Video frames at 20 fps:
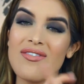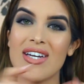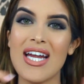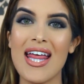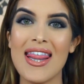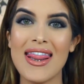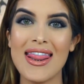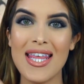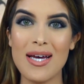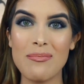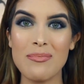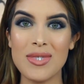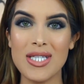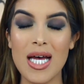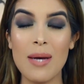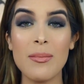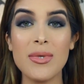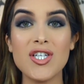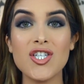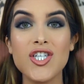give it a thumbs
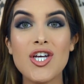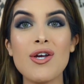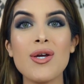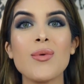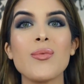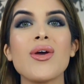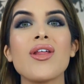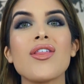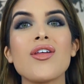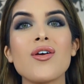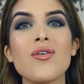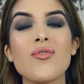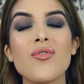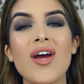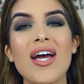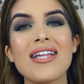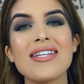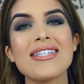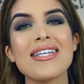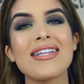up, share it with your
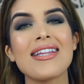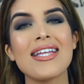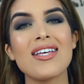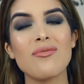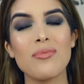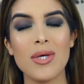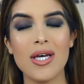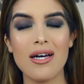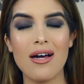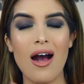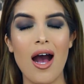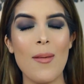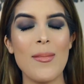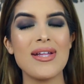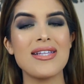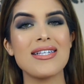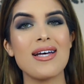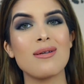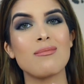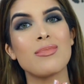friends, and leave me a
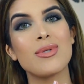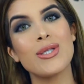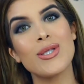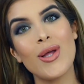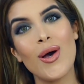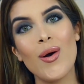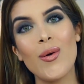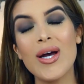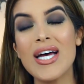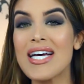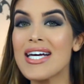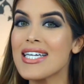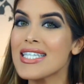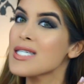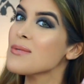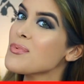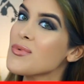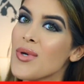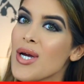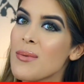comment down below.
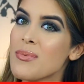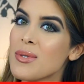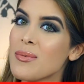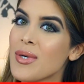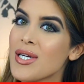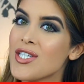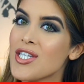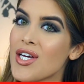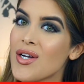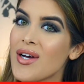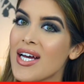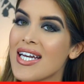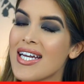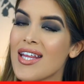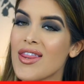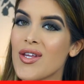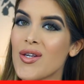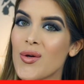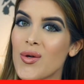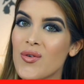Subscribe to my channel and
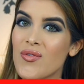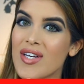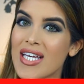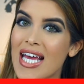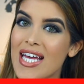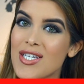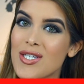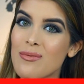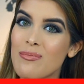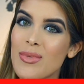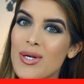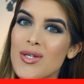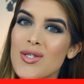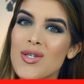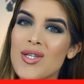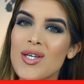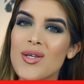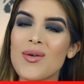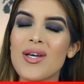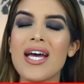hit the notification bell
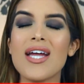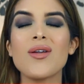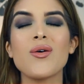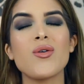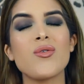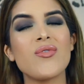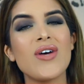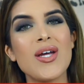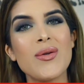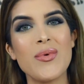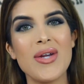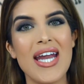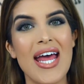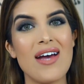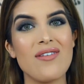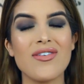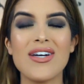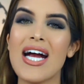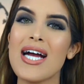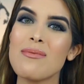so that you get notified
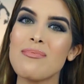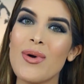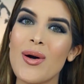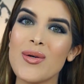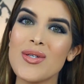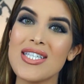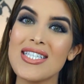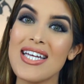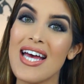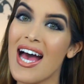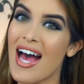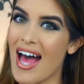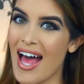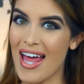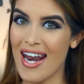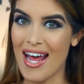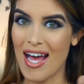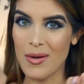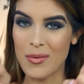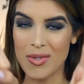whenever I post.
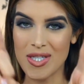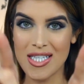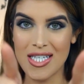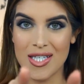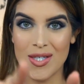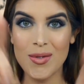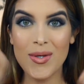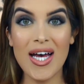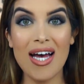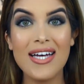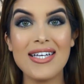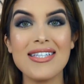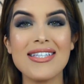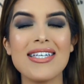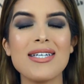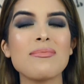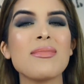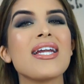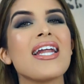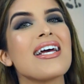And I will see you guys
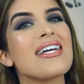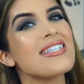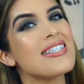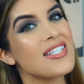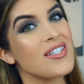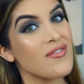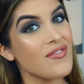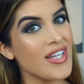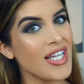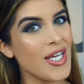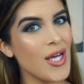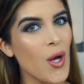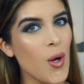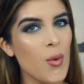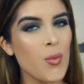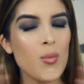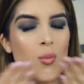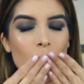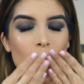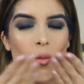in my next
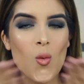video.